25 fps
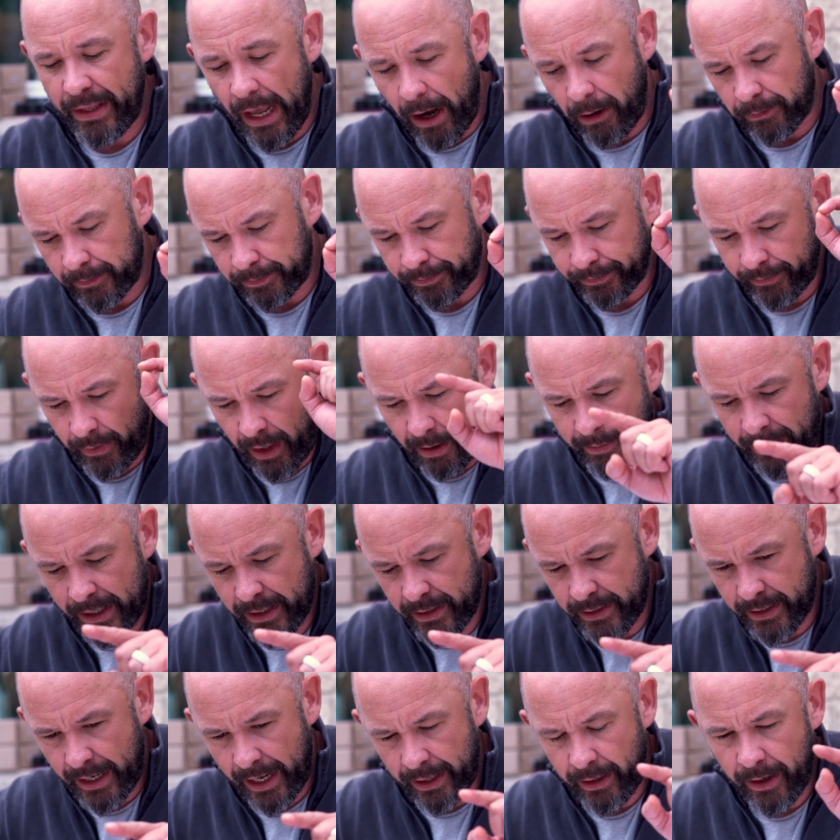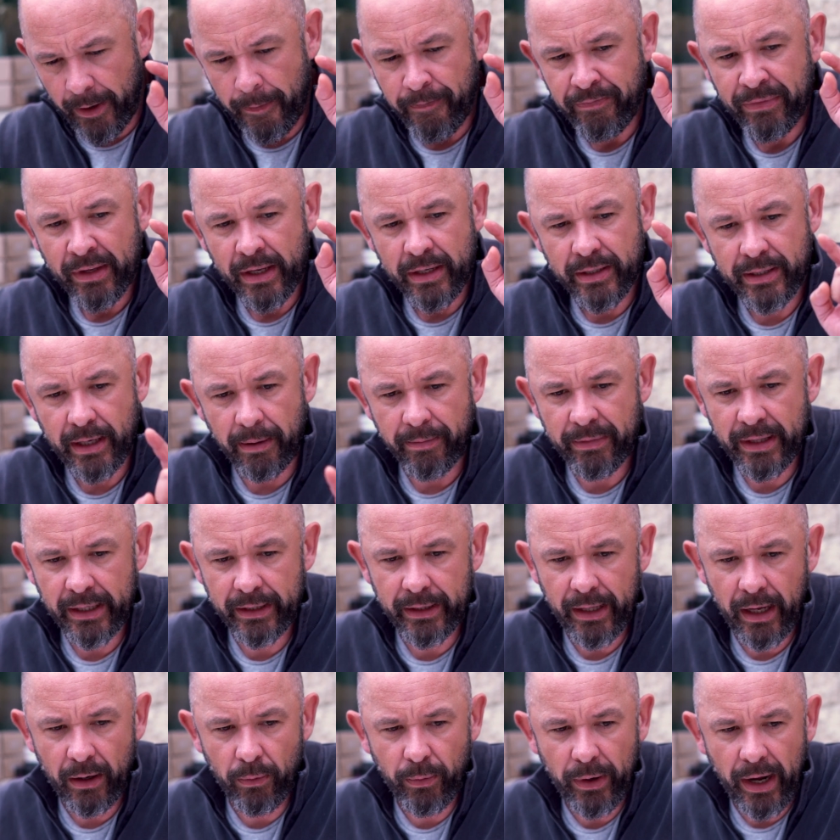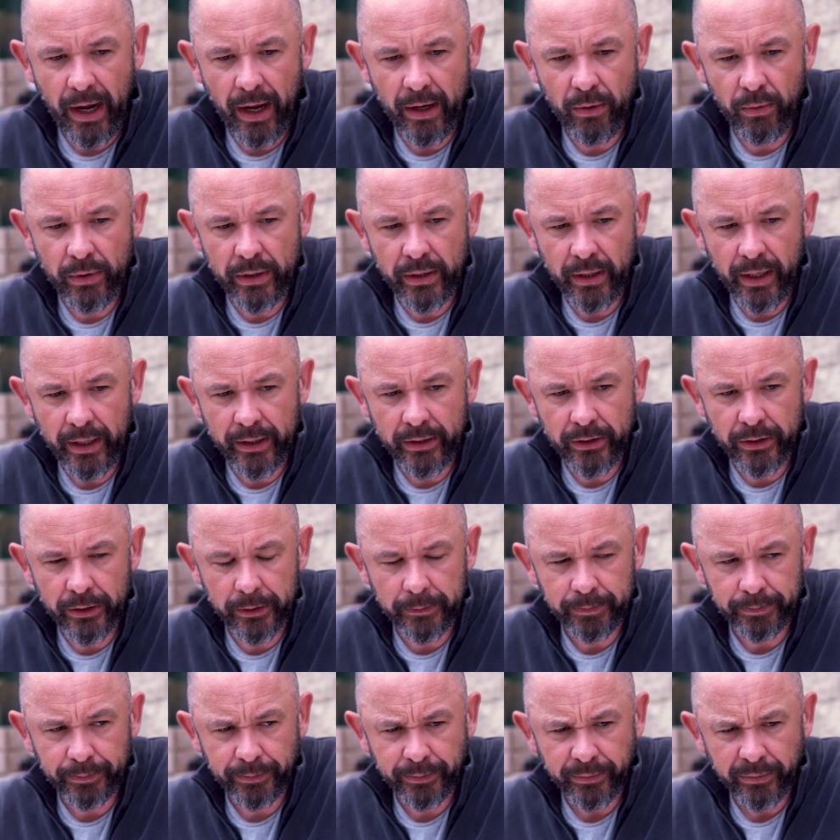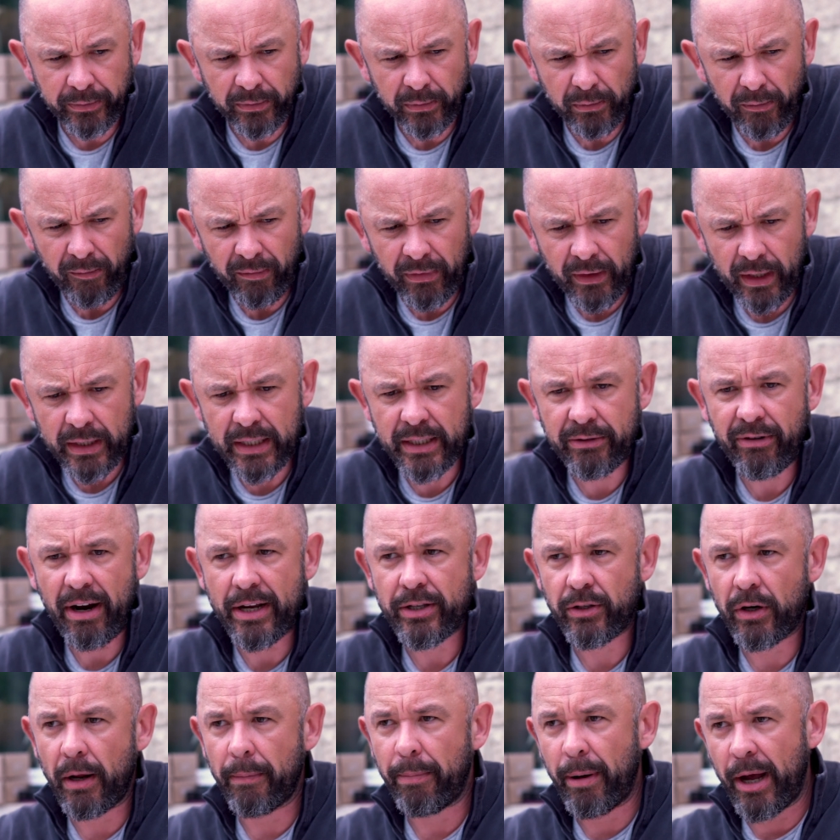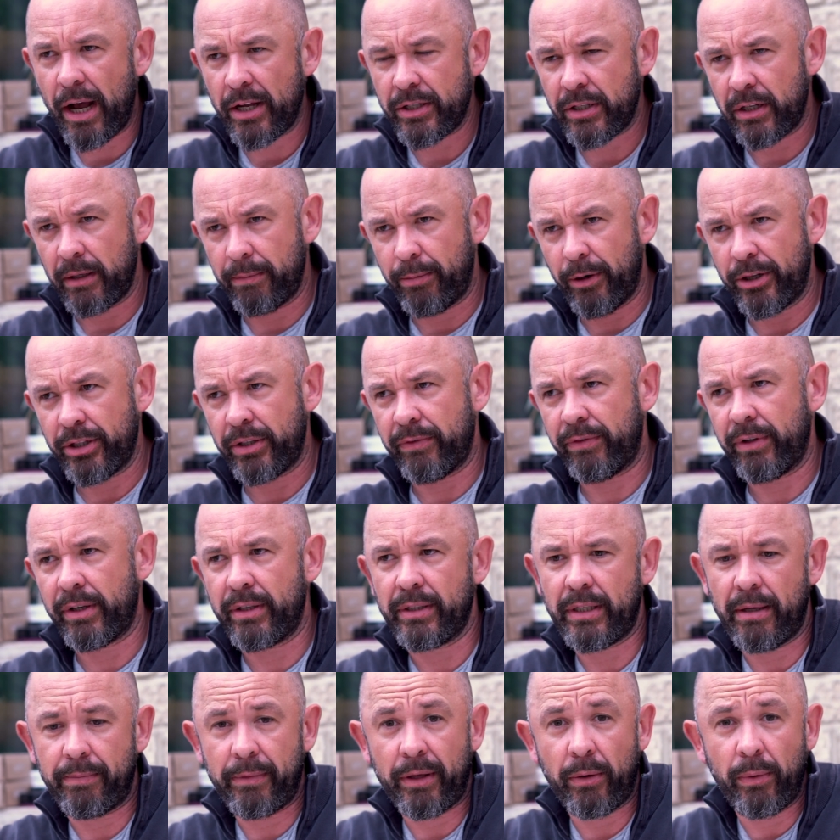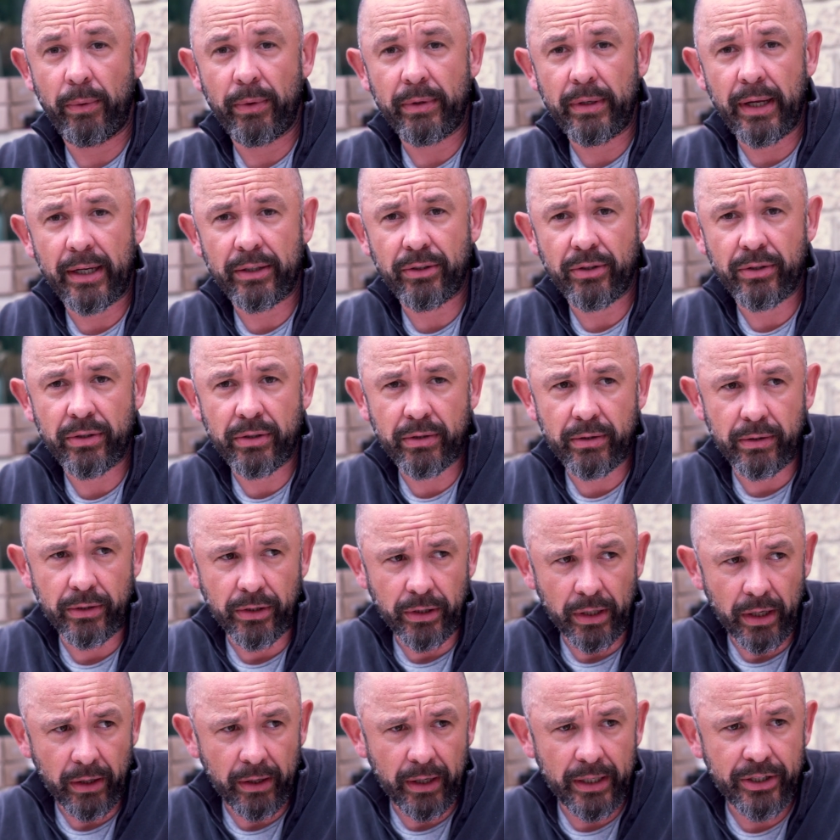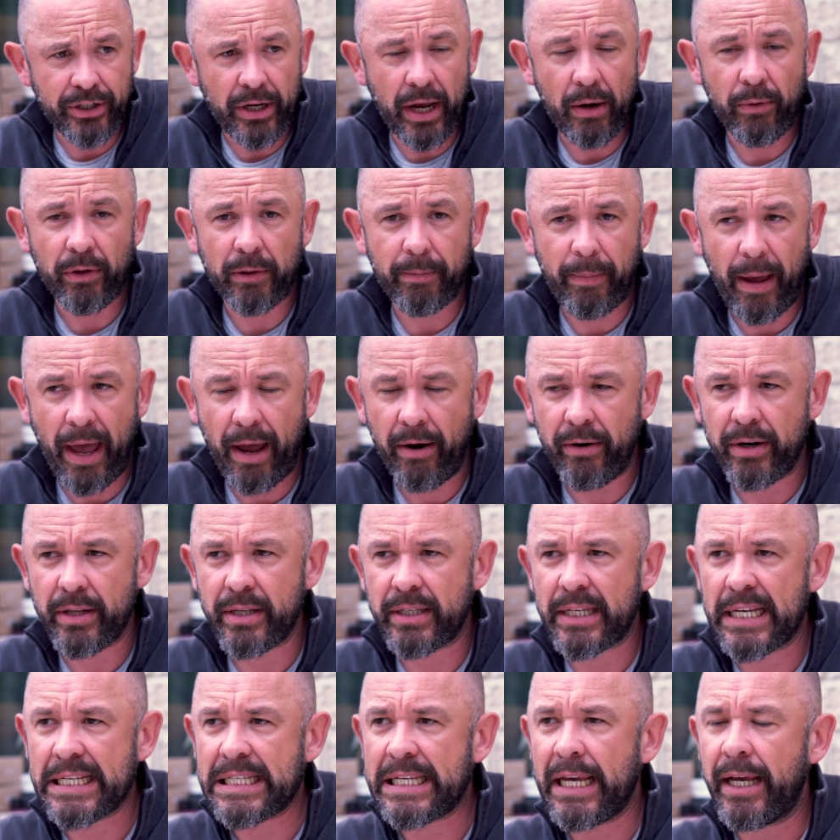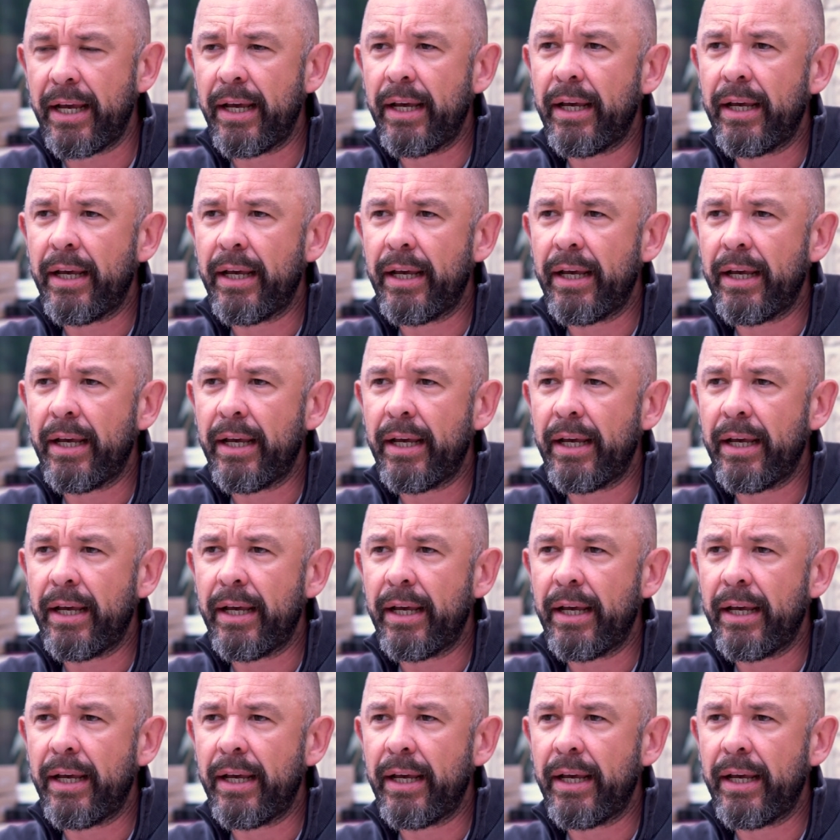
Now, that being said, something that I would like to stress on a personal point of view, and something we would like to share with parents, is